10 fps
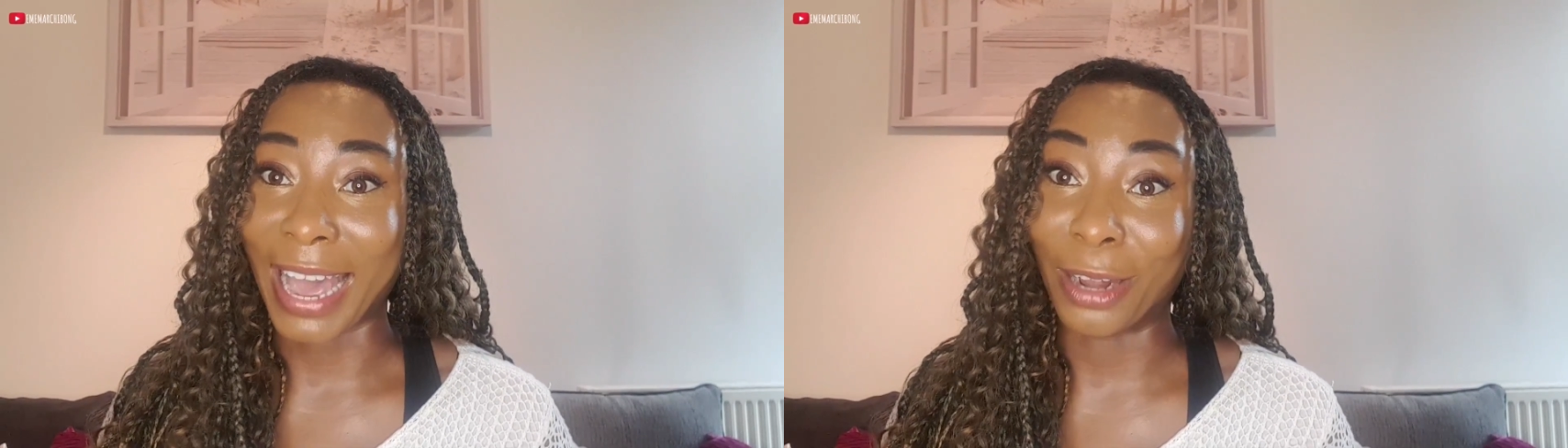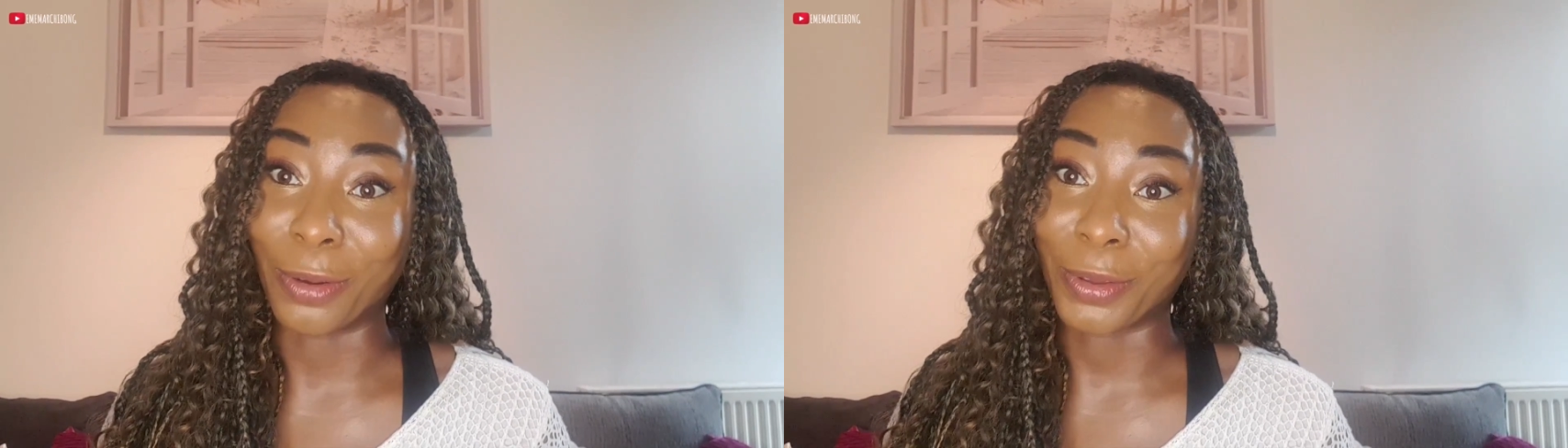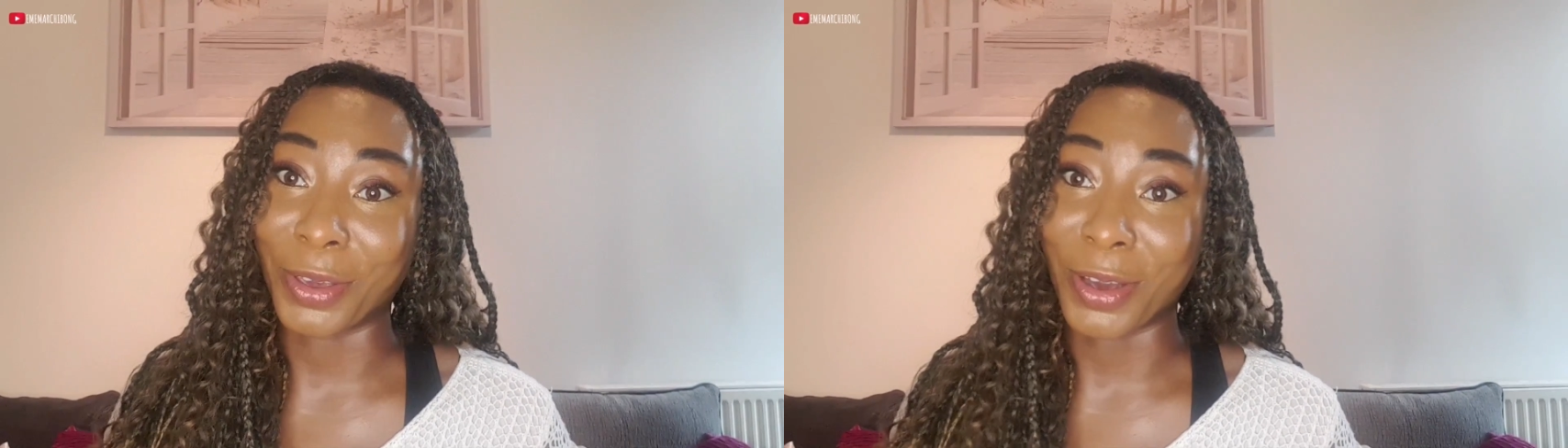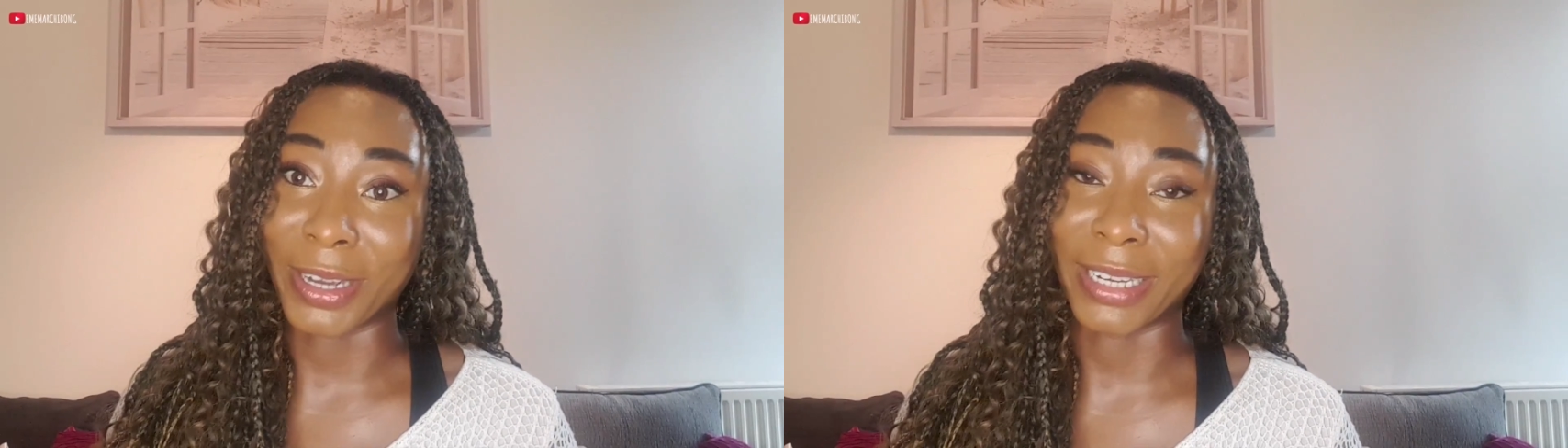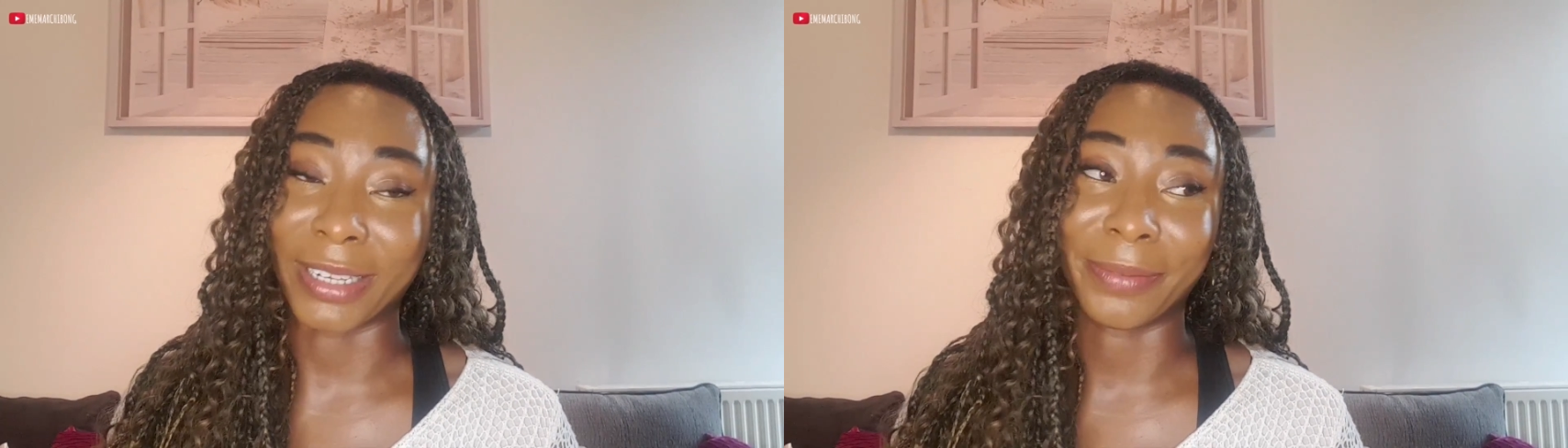I look
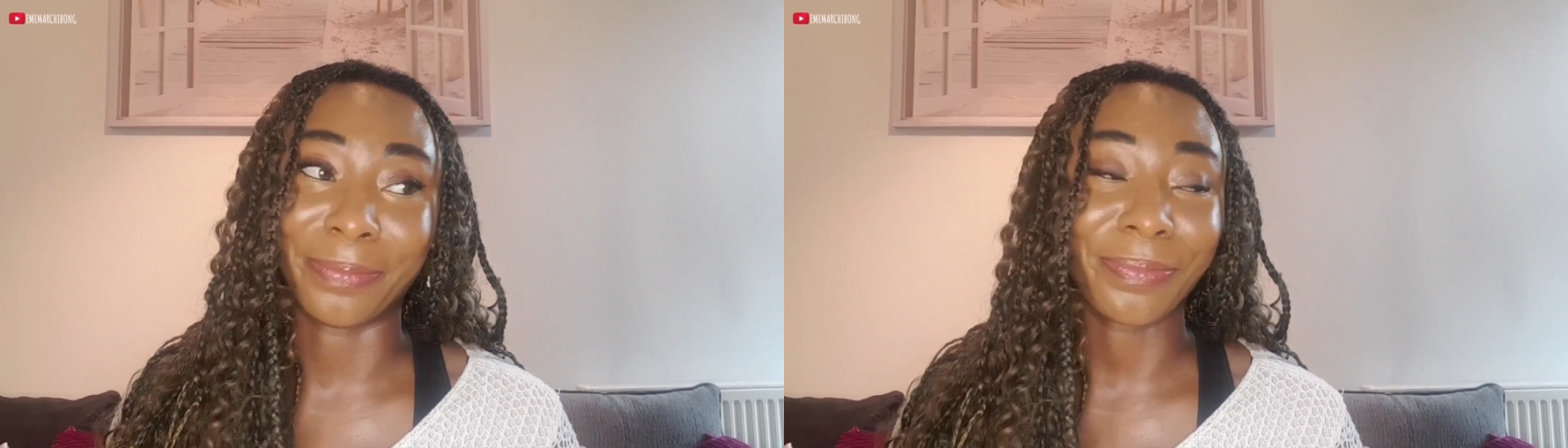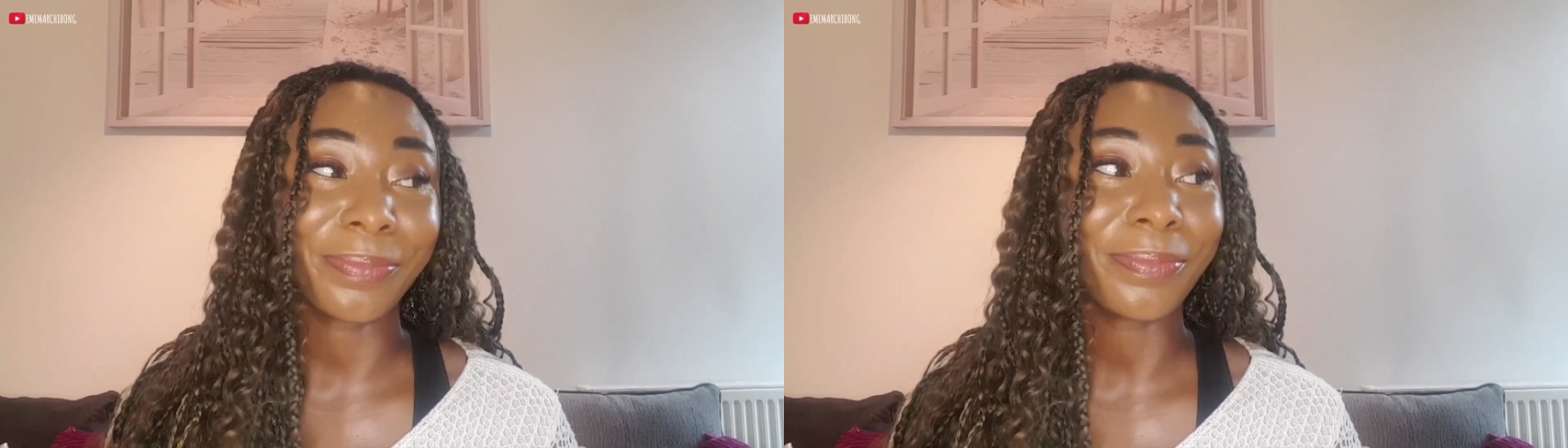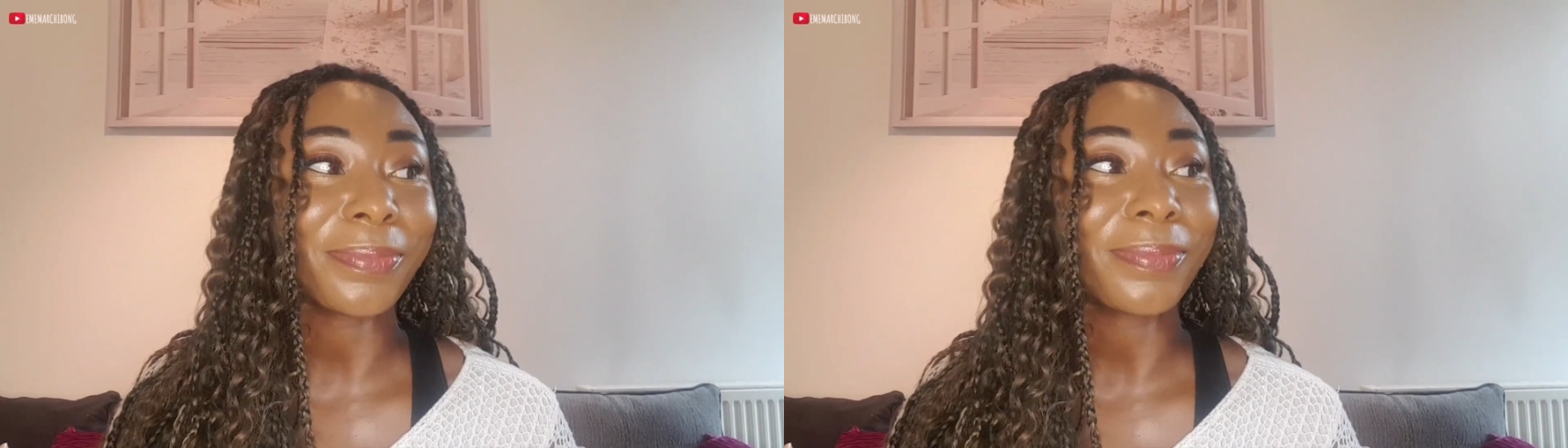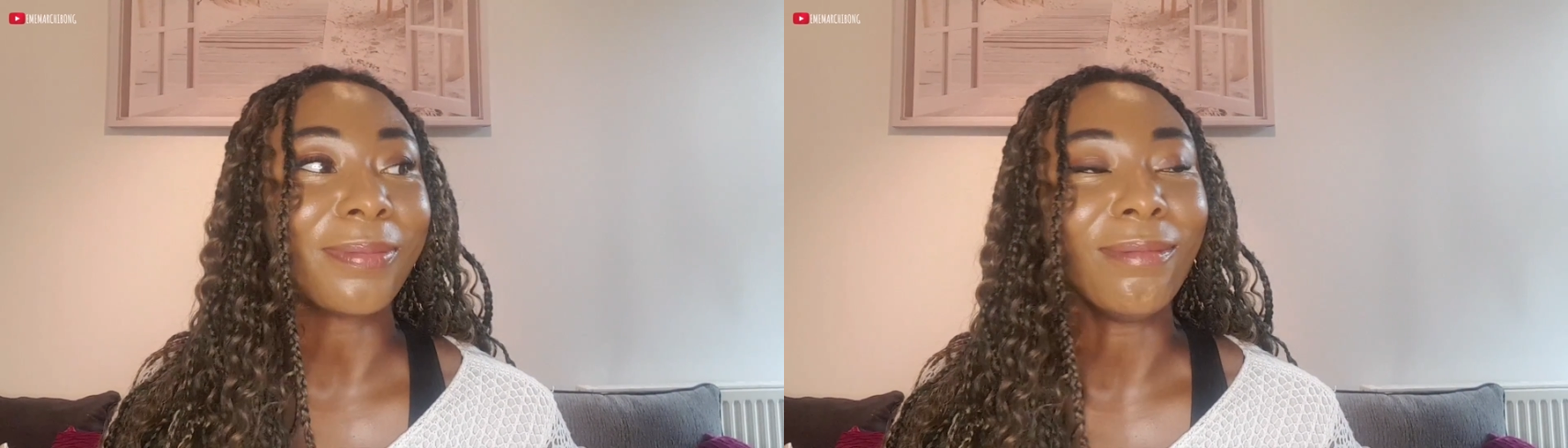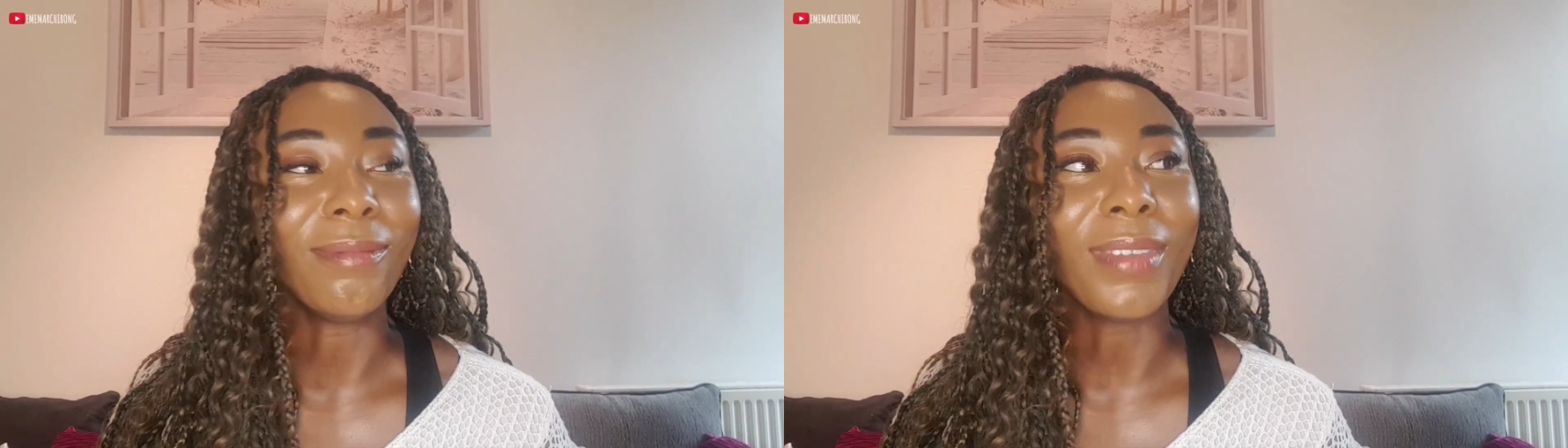younger.
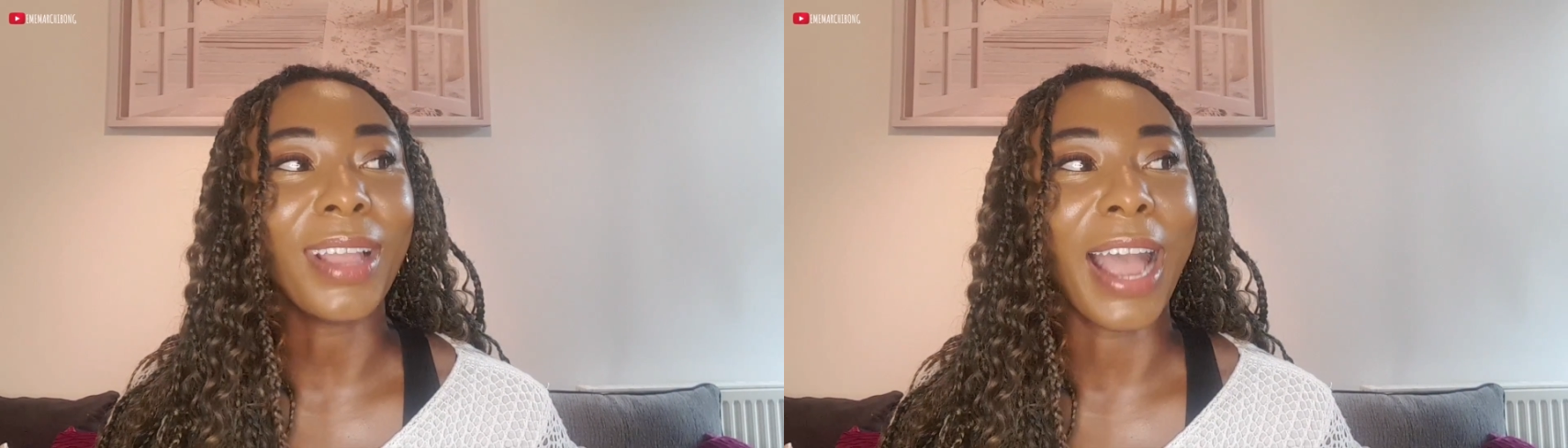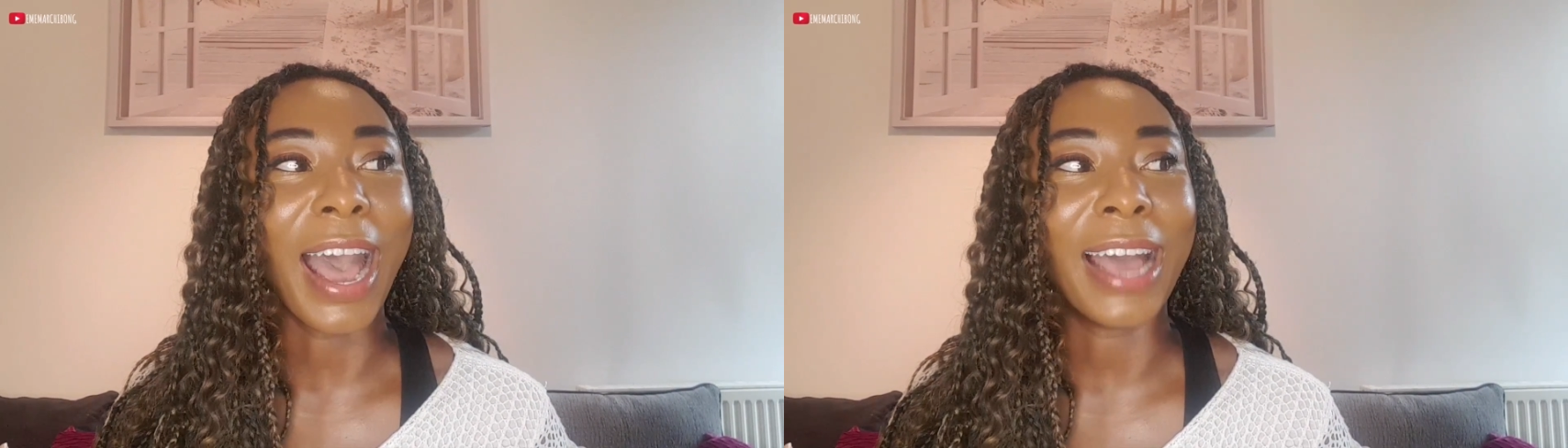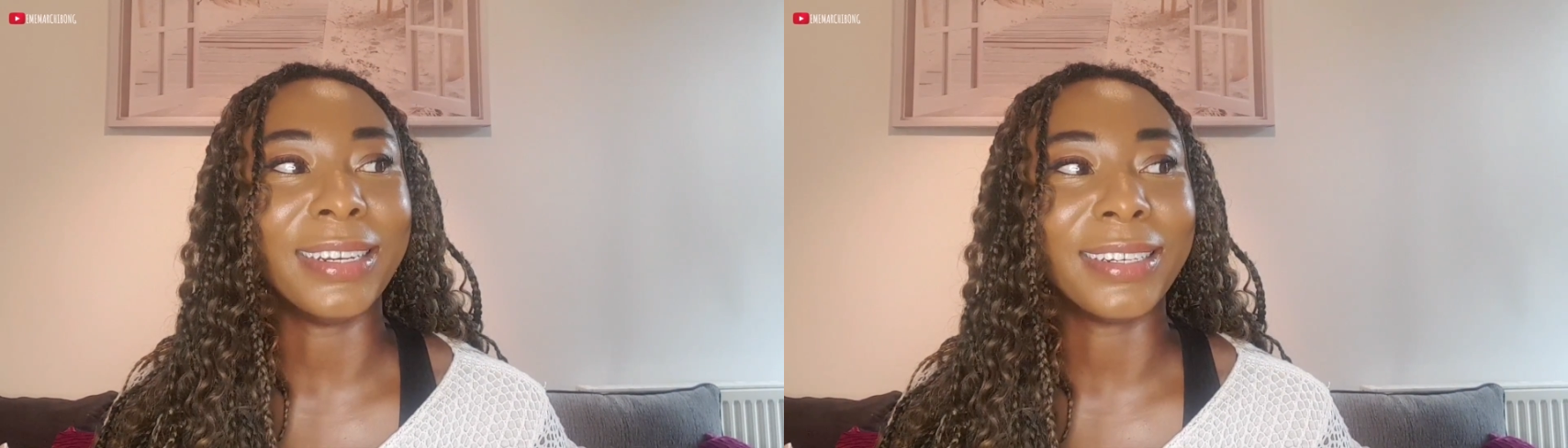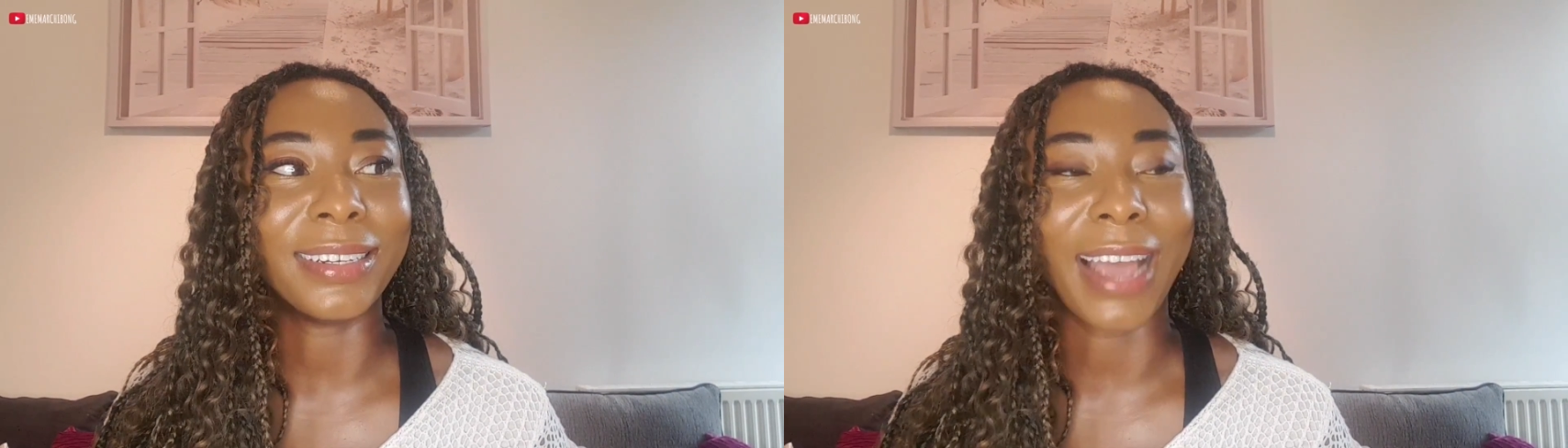And